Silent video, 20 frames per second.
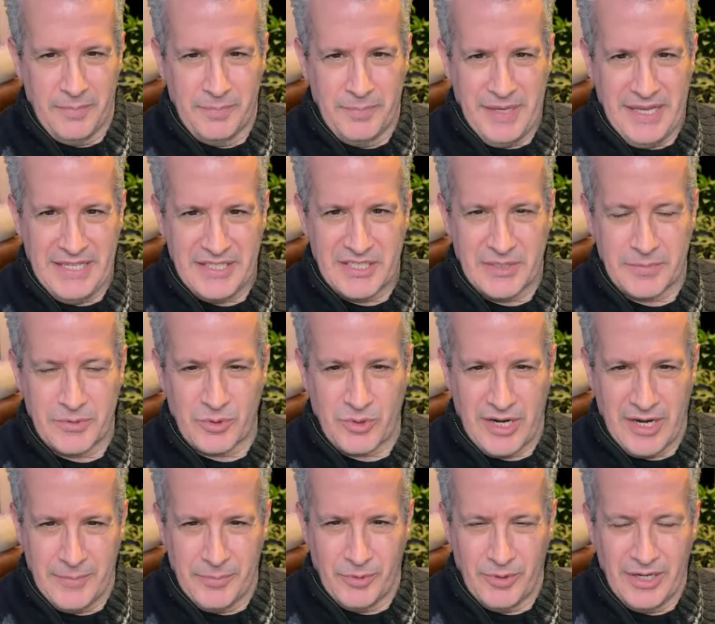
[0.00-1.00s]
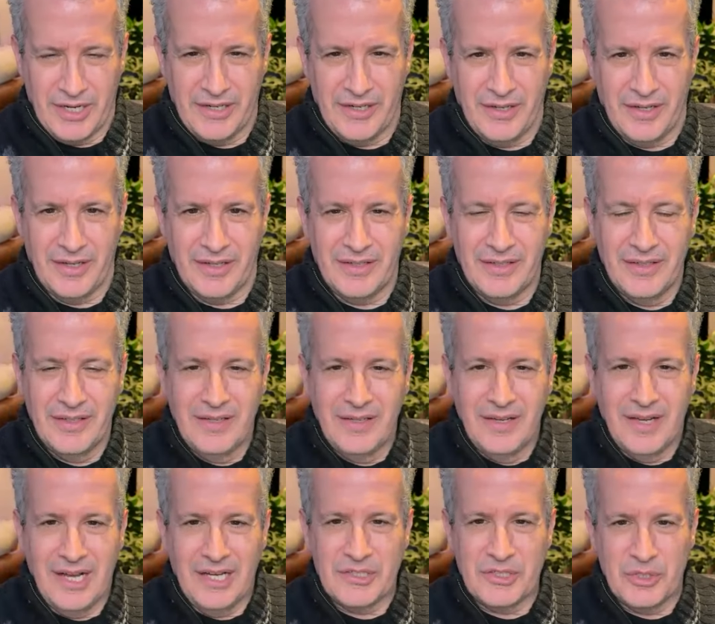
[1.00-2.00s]
paid subscriber on
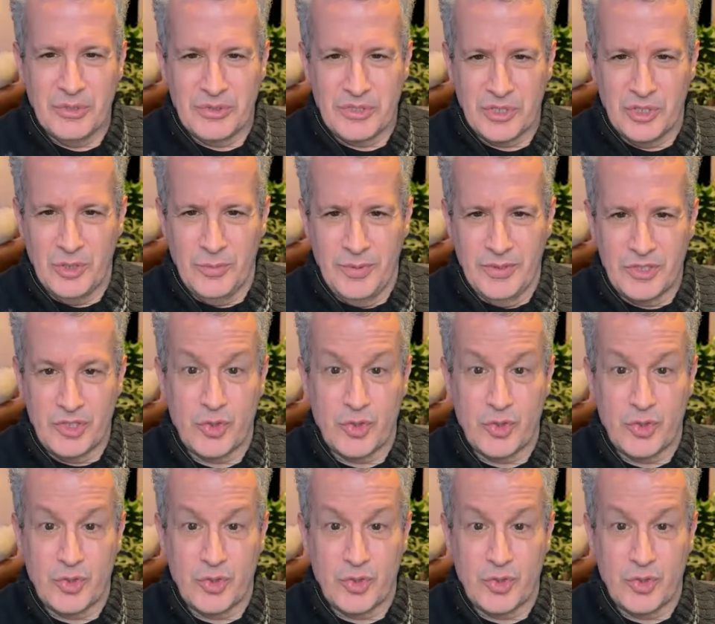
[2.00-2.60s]
YouTube.